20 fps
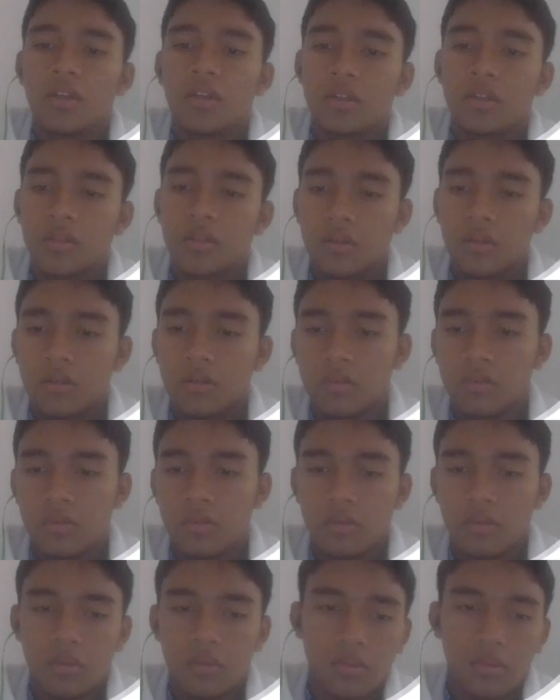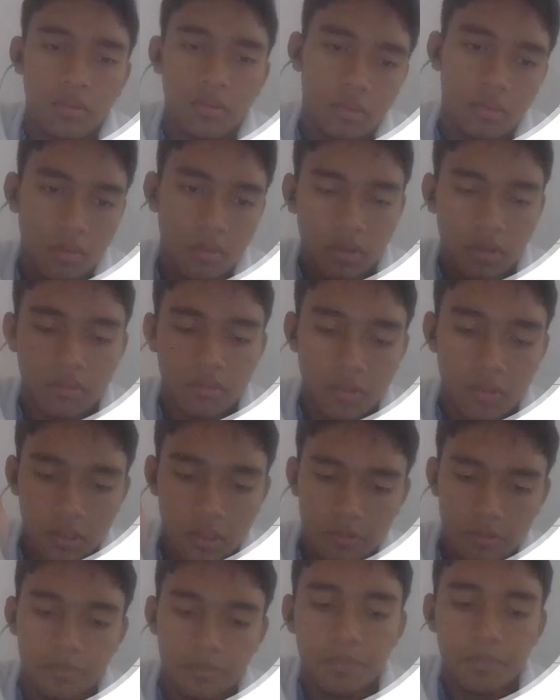So this
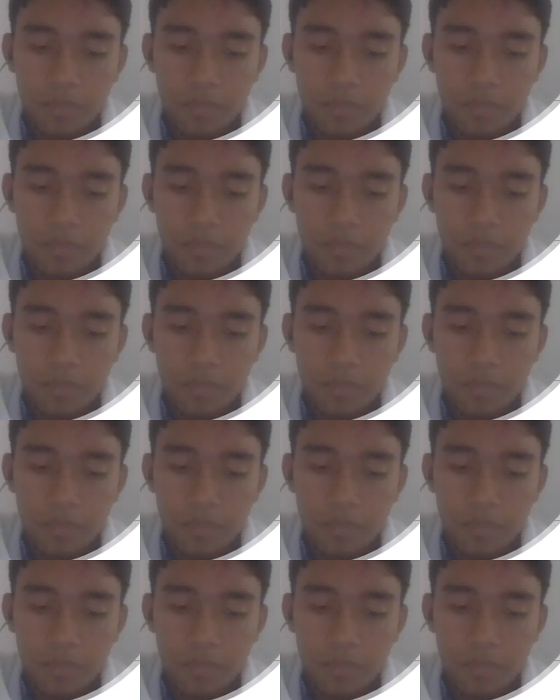one